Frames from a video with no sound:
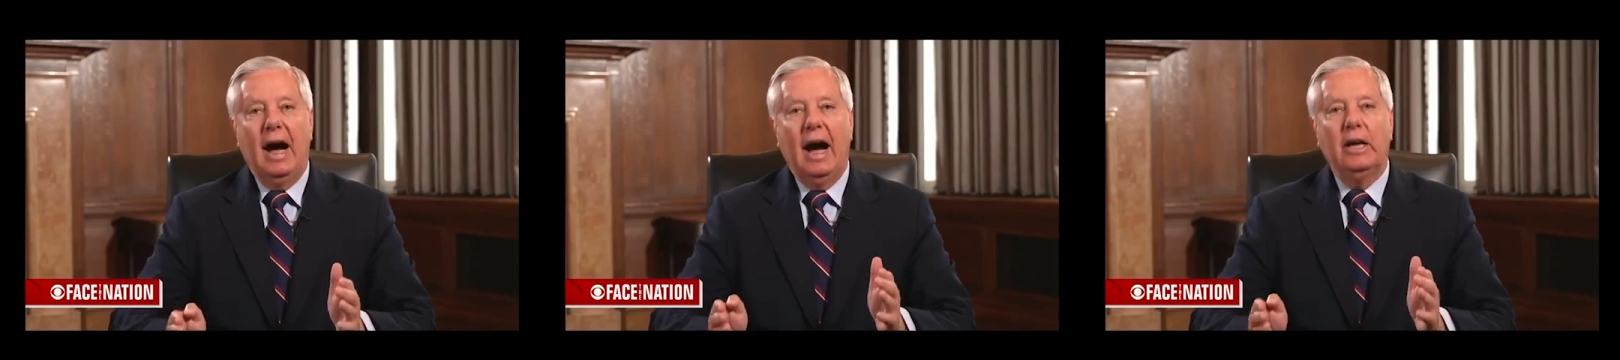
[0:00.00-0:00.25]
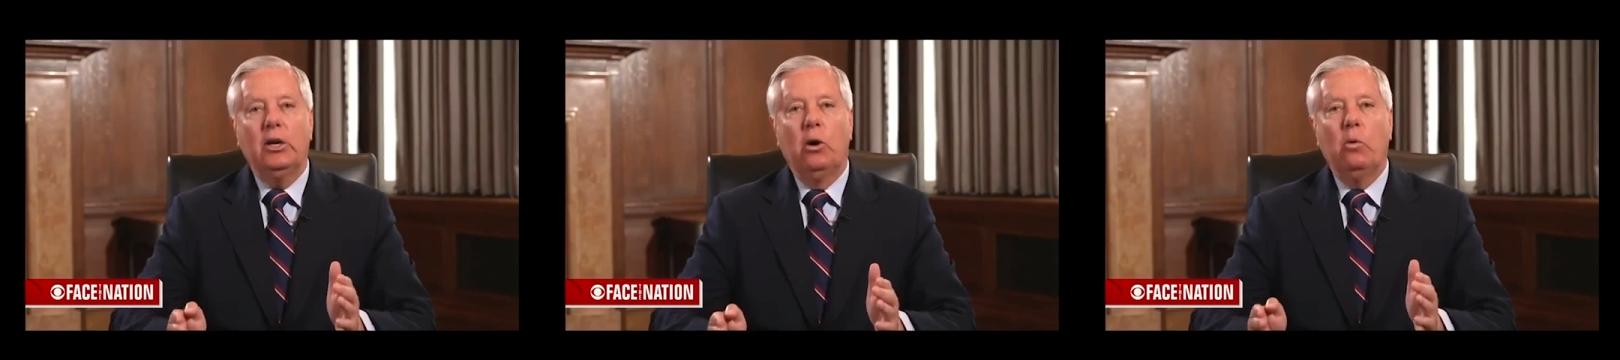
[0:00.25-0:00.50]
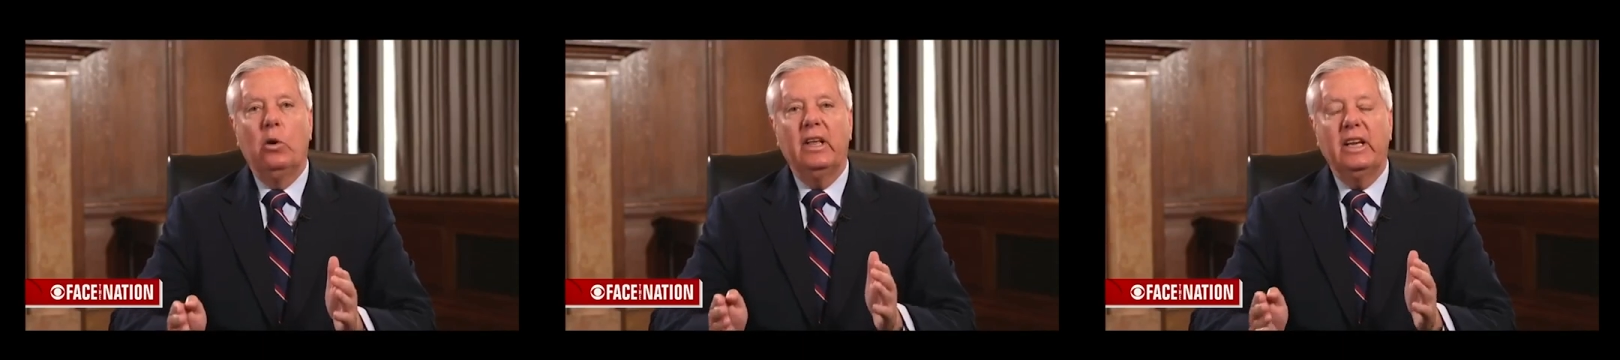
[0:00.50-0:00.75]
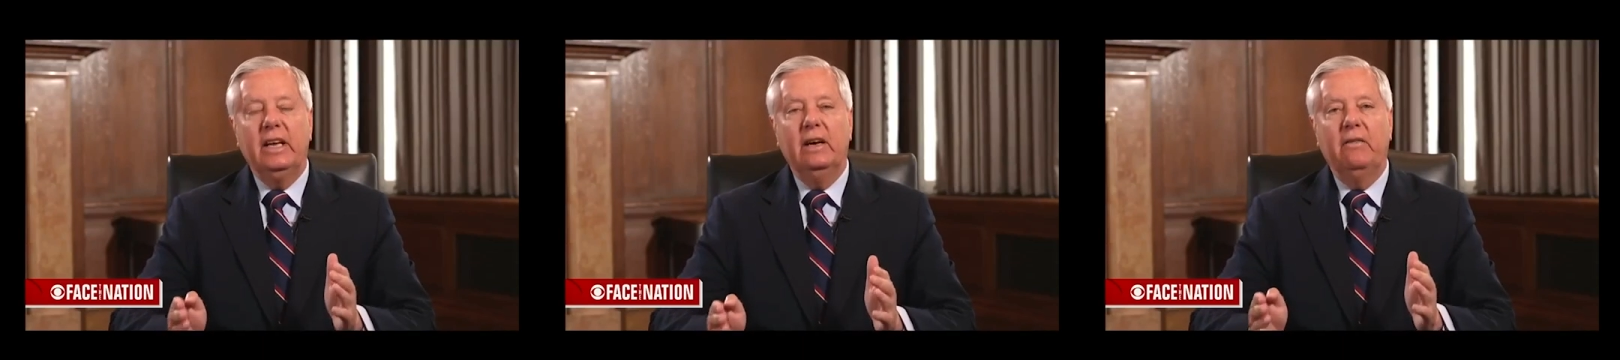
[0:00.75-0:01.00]
I don't want
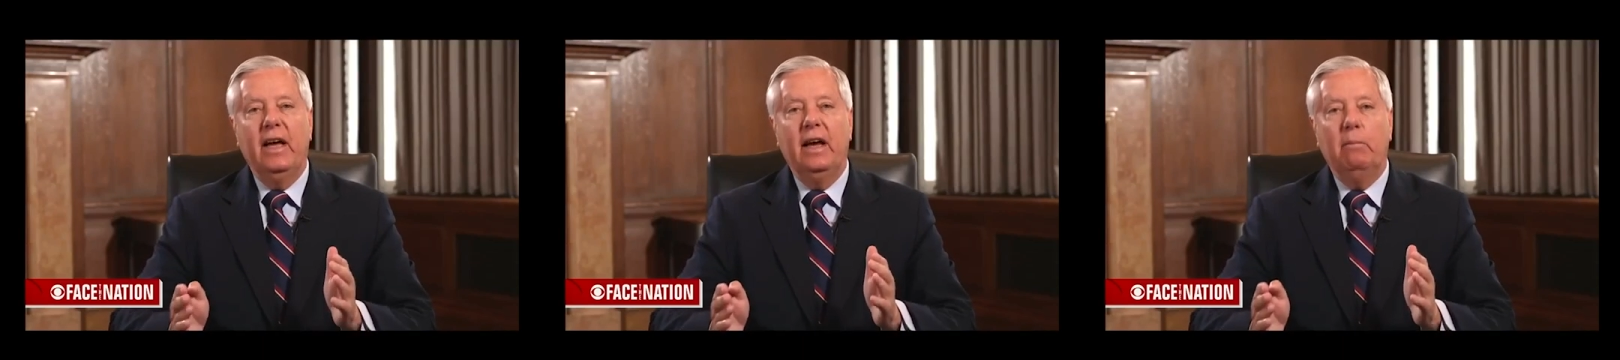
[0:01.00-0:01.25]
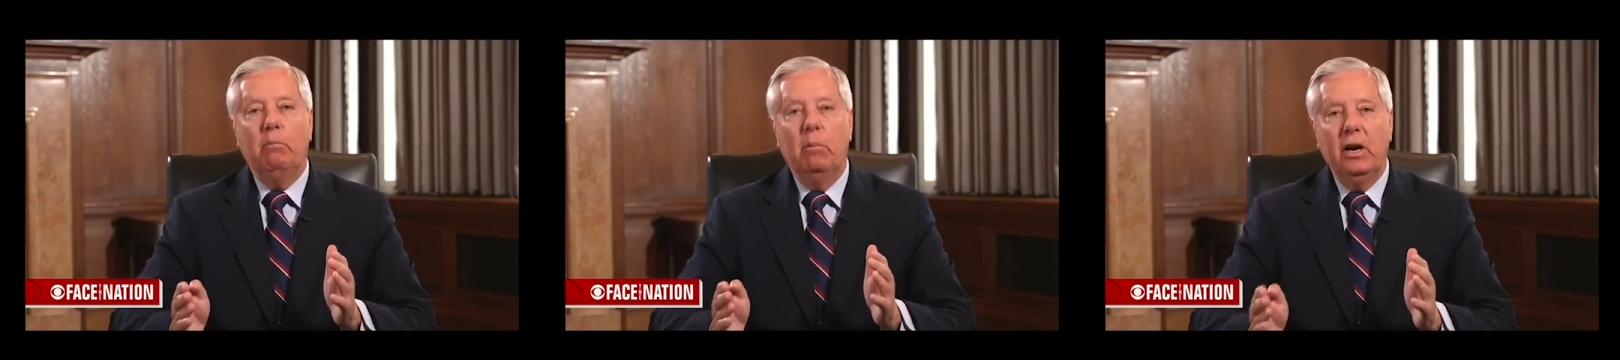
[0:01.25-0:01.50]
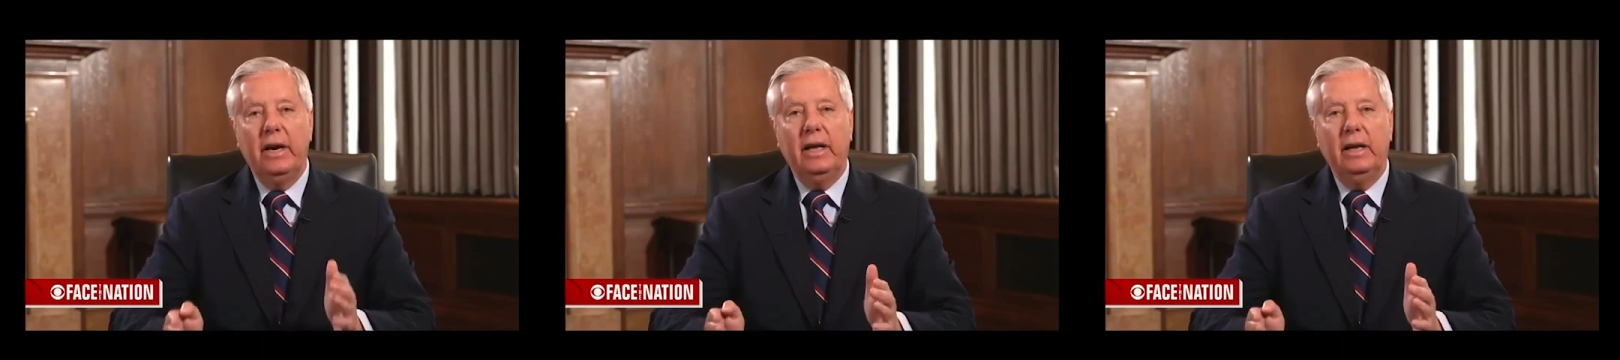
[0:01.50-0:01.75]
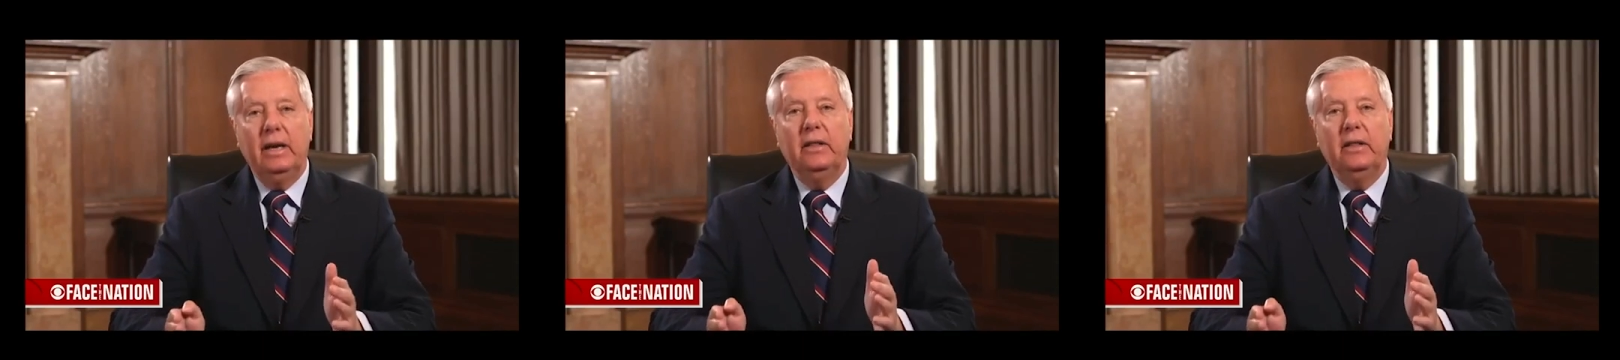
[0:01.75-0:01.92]
to give that money